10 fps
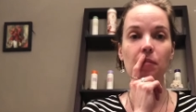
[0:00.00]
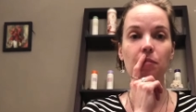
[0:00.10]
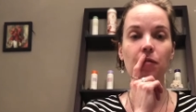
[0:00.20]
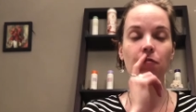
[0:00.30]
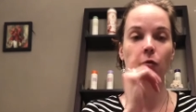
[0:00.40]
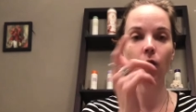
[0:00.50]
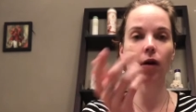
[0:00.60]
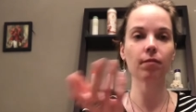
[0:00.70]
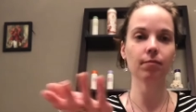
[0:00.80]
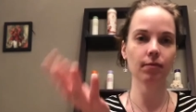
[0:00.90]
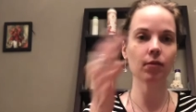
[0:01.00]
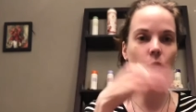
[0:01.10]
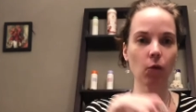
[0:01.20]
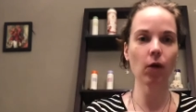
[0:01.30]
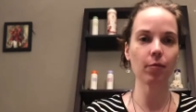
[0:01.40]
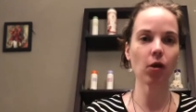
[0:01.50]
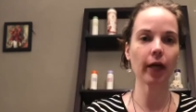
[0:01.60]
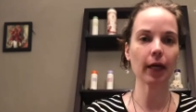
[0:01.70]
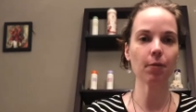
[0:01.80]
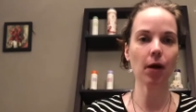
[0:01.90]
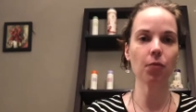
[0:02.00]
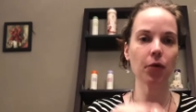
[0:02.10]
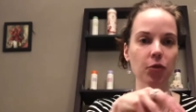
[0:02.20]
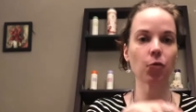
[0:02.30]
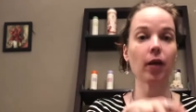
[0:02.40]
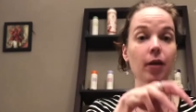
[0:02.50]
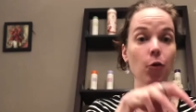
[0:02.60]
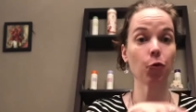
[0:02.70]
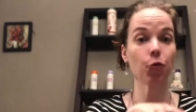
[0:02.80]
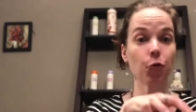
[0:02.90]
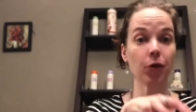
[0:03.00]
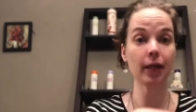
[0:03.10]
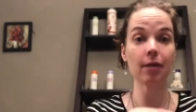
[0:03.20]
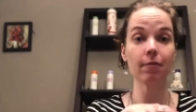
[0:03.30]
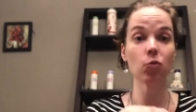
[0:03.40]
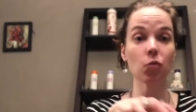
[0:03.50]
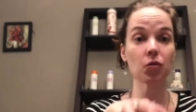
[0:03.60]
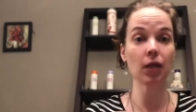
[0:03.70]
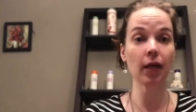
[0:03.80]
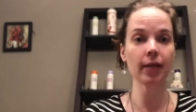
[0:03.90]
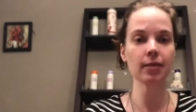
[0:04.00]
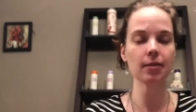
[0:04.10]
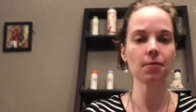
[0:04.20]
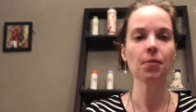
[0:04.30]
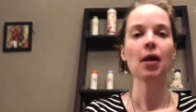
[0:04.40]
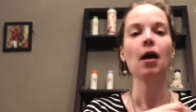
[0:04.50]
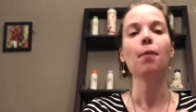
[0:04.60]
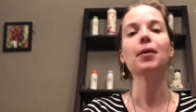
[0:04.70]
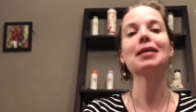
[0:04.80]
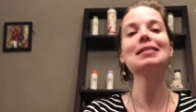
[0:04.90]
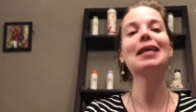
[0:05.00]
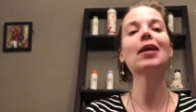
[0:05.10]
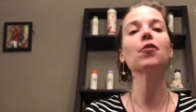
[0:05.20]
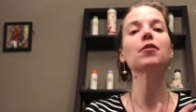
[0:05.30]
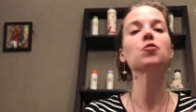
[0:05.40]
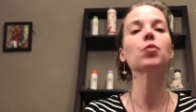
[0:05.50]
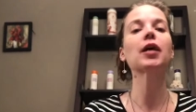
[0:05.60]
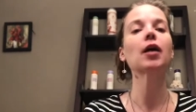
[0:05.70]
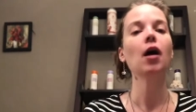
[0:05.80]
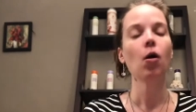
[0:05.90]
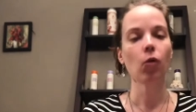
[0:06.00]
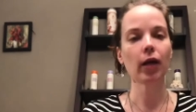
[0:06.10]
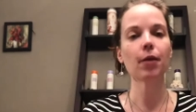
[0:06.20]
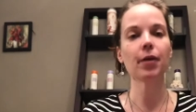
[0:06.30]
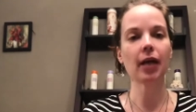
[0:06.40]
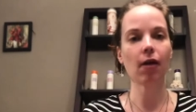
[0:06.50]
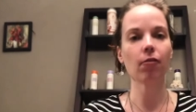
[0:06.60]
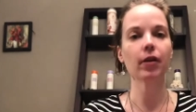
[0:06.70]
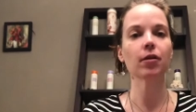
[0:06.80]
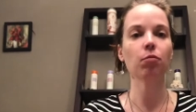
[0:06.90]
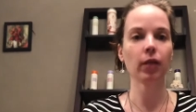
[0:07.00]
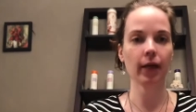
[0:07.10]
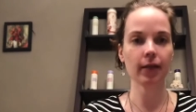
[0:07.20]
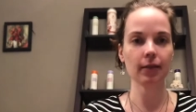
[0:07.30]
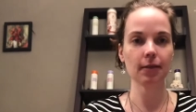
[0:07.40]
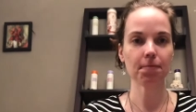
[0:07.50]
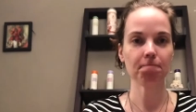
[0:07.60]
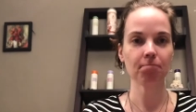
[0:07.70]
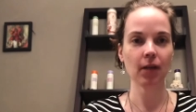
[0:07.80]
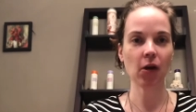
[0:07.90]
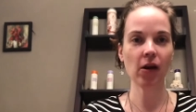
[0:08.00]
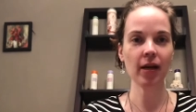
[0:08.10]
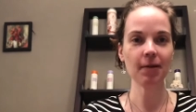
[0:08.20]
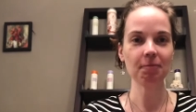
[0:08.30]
before the one where I'm talking about books where I go through the individual signs, because later this week, we're gonna be covering the planets, all right?